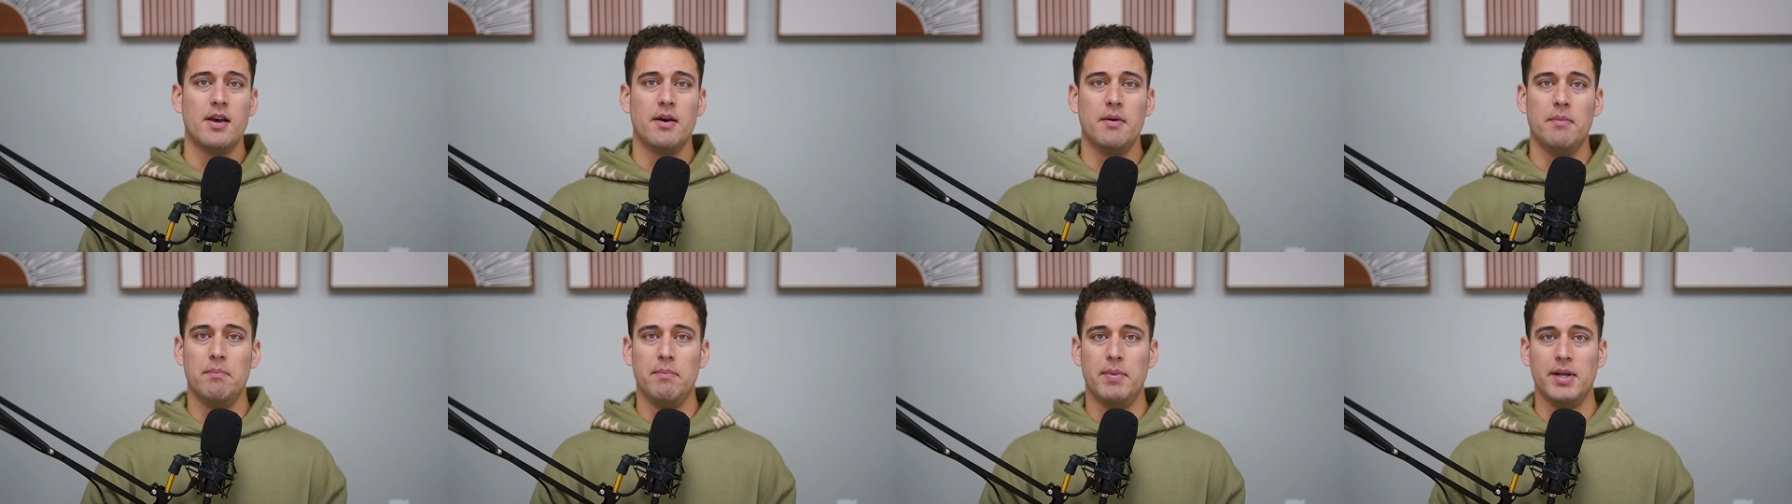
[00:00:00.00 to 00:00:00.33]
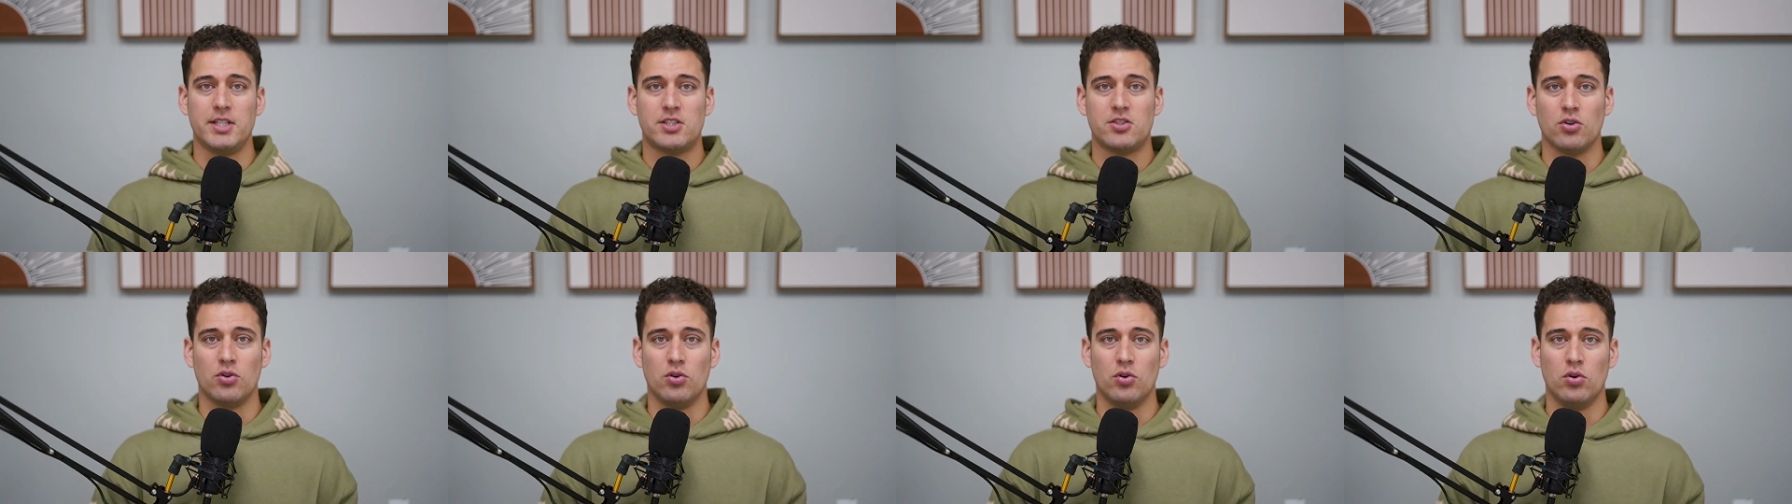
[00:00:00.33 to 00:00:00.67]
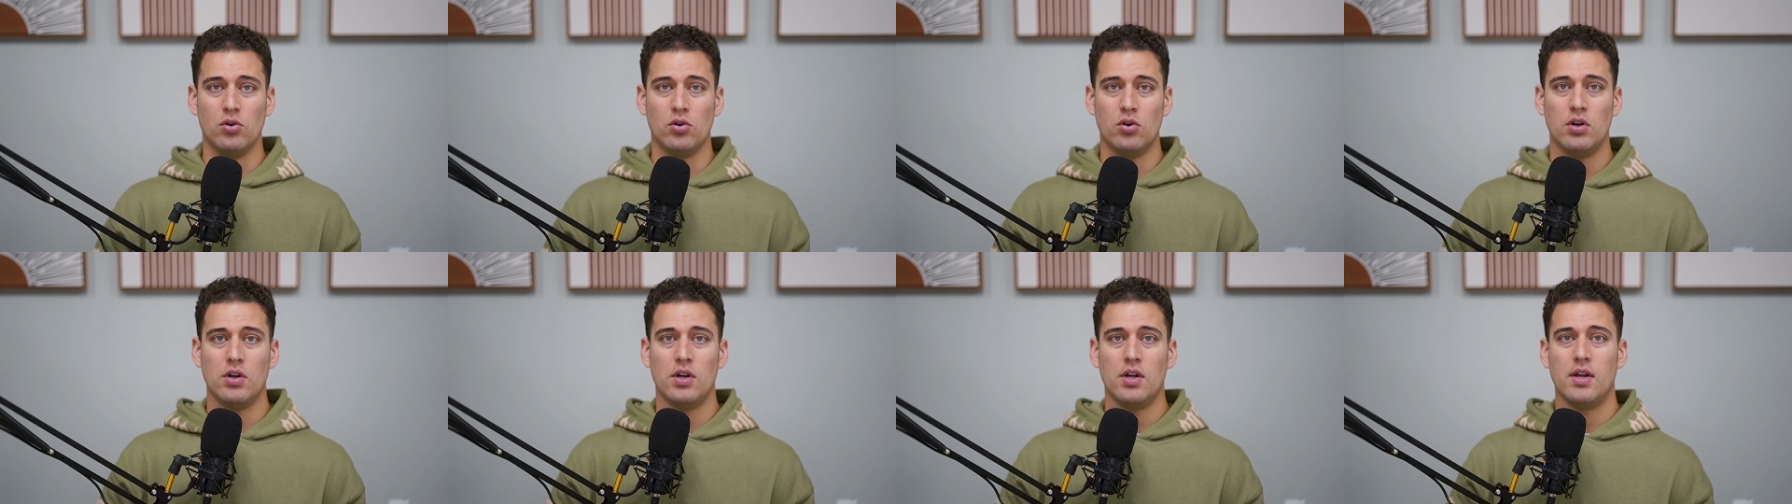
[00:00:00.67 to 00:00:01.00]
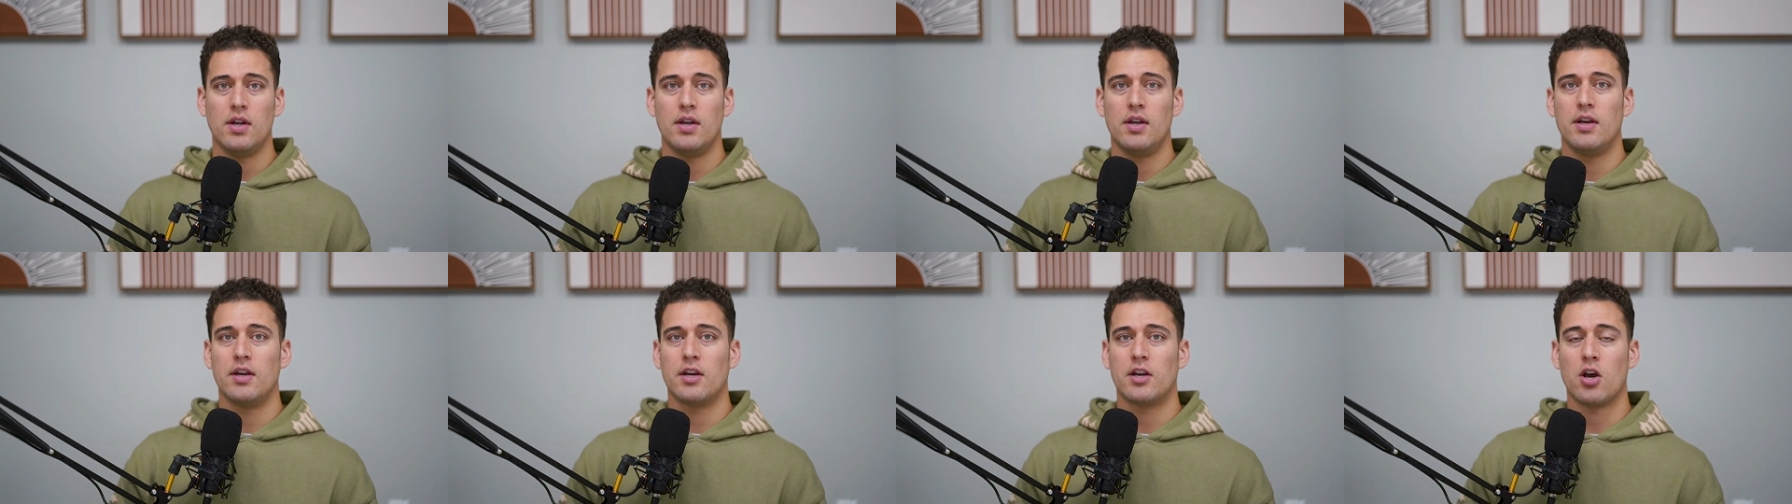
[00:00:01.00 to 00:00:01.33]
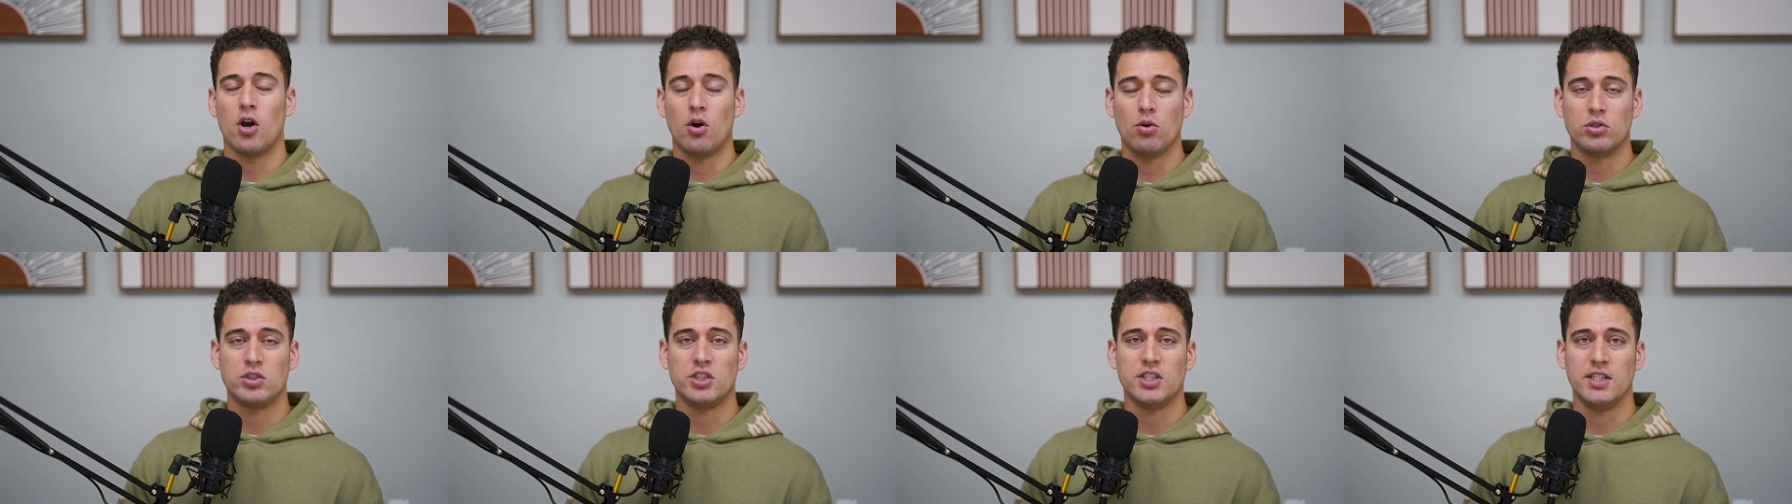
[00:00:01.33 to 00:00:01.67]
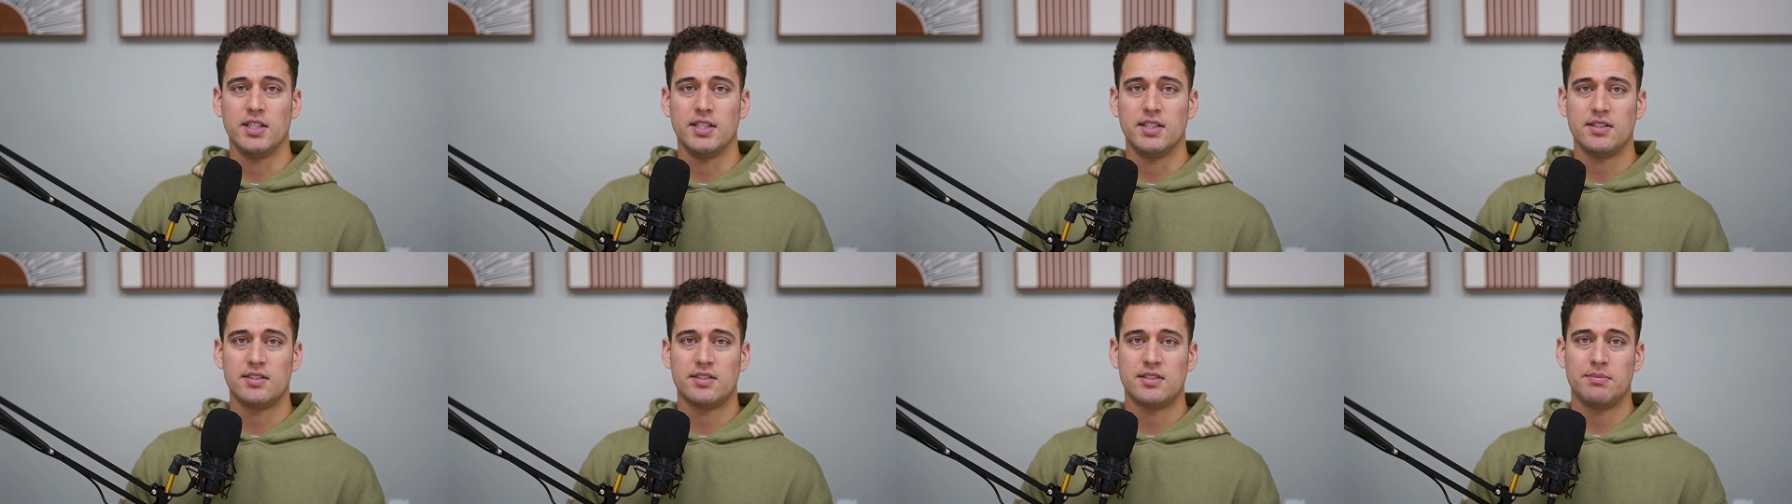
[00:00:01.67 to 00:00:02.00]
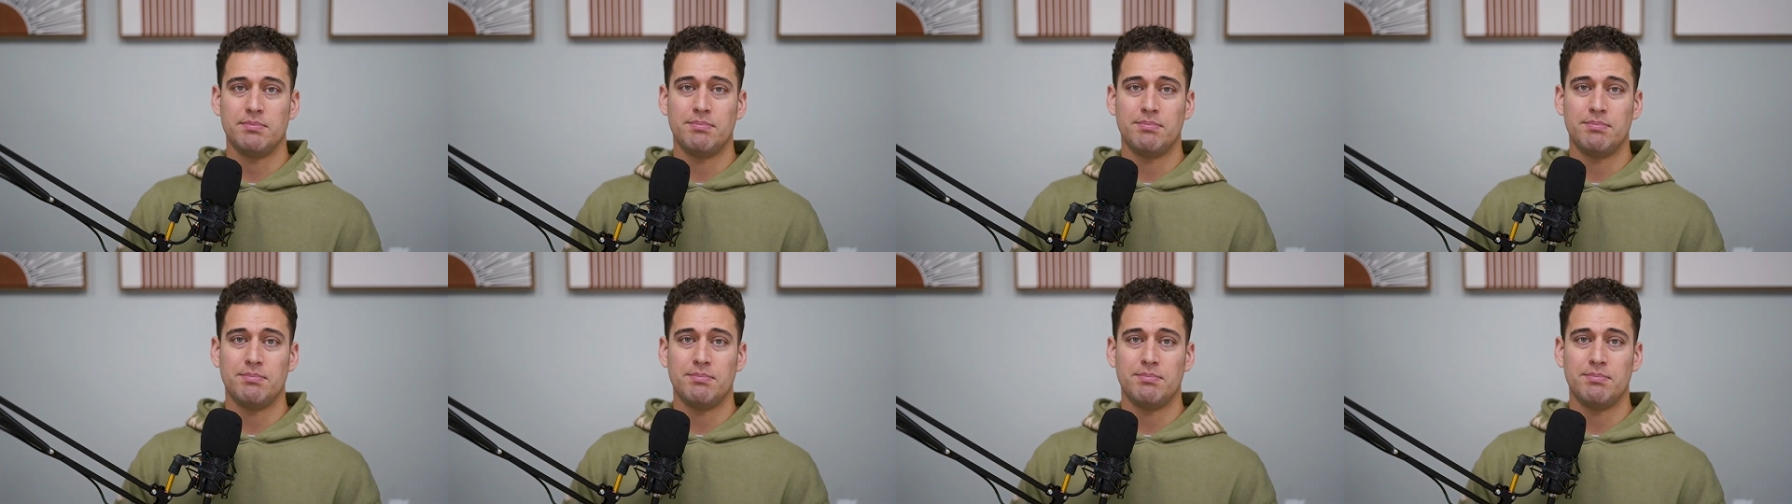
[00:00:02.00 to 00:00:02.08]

mental coaches,